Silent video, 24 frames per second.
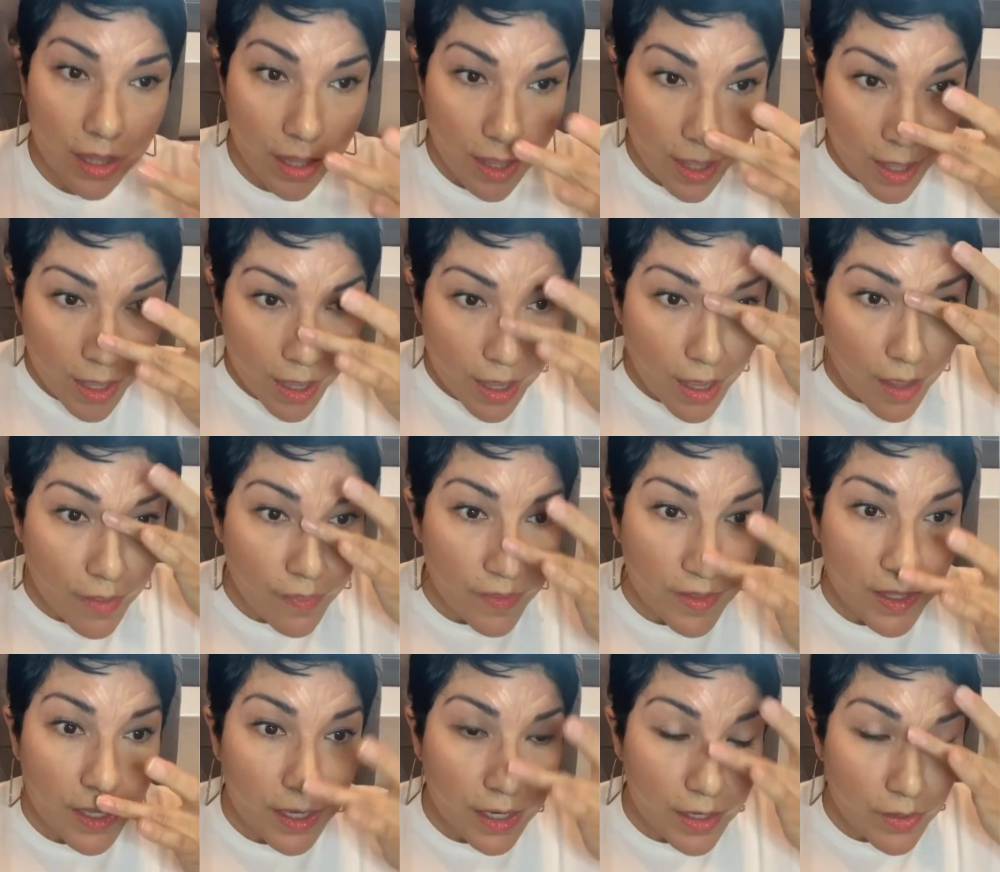And
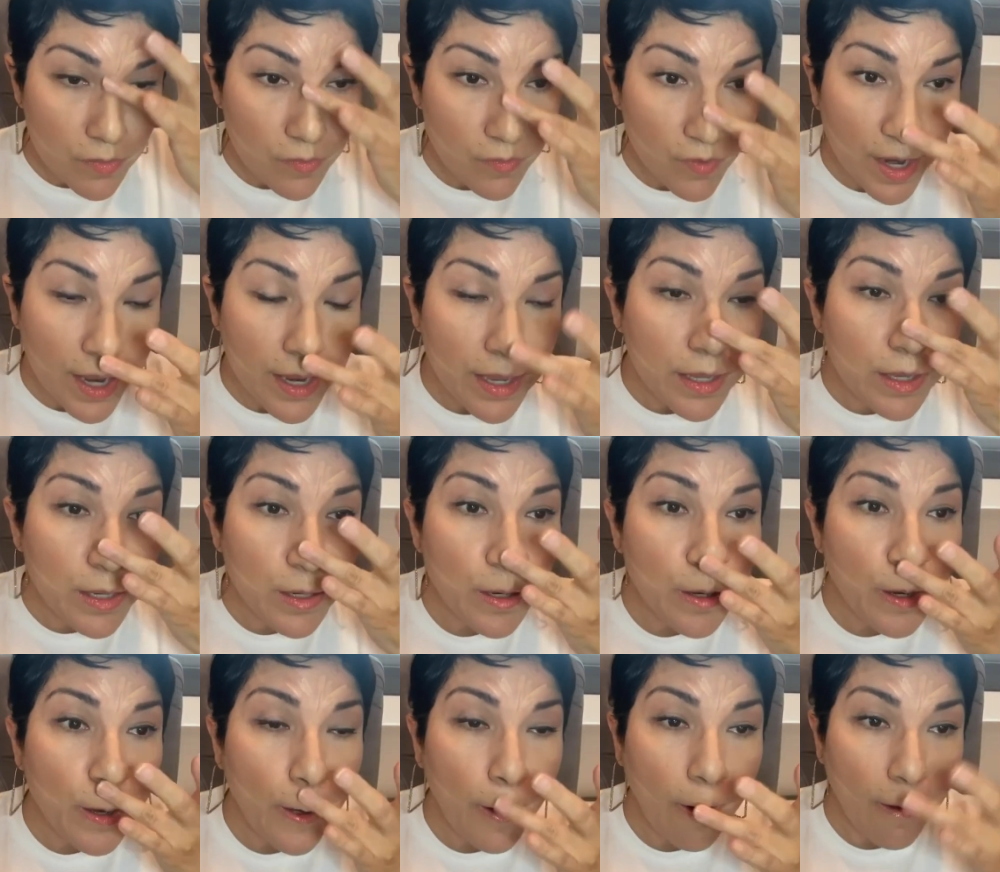then right here
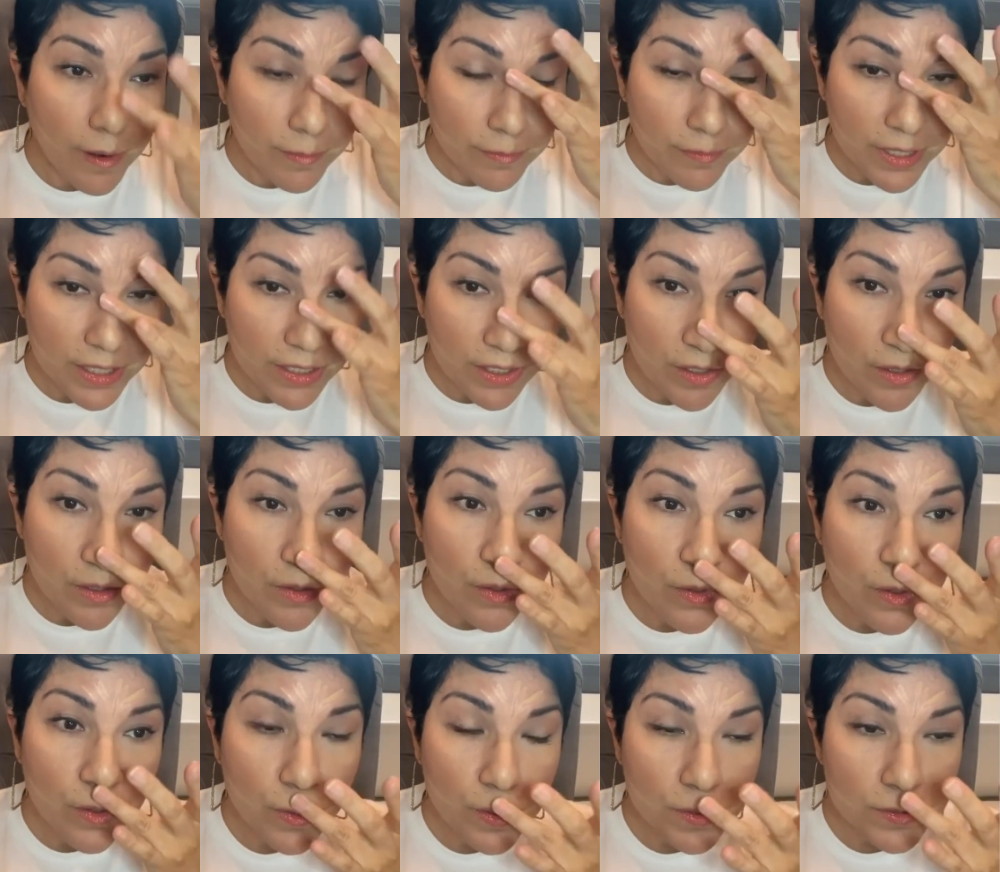on my
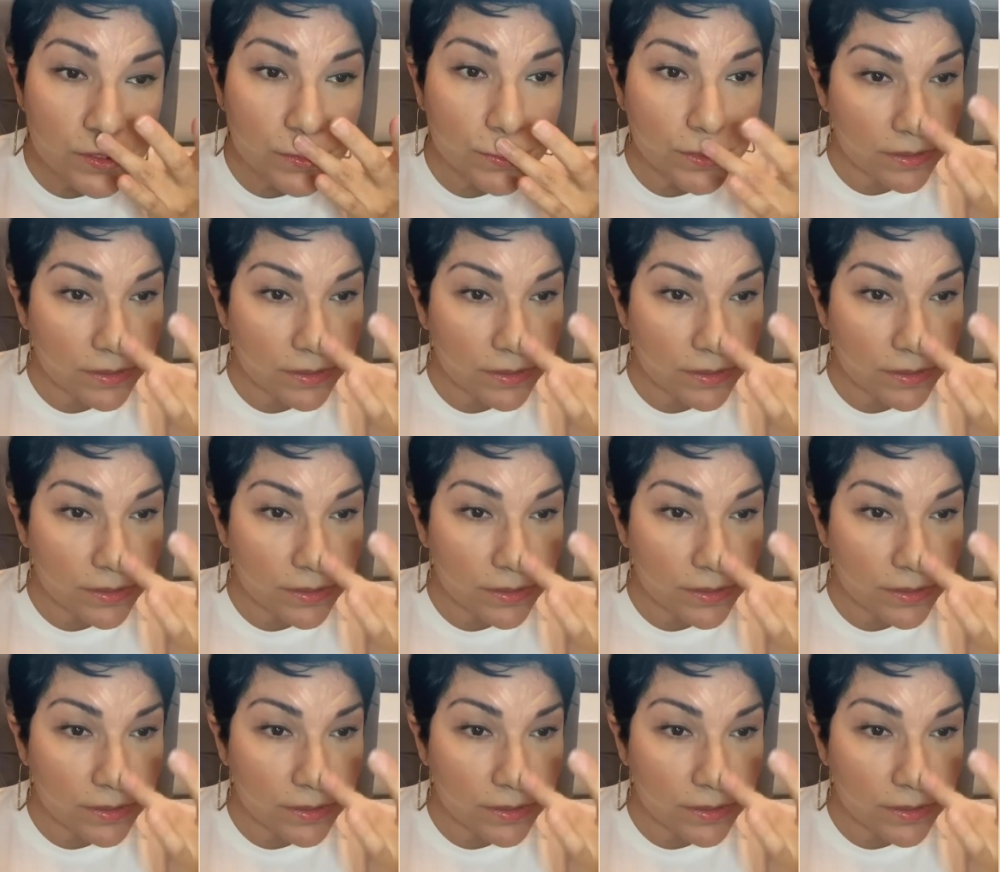nose,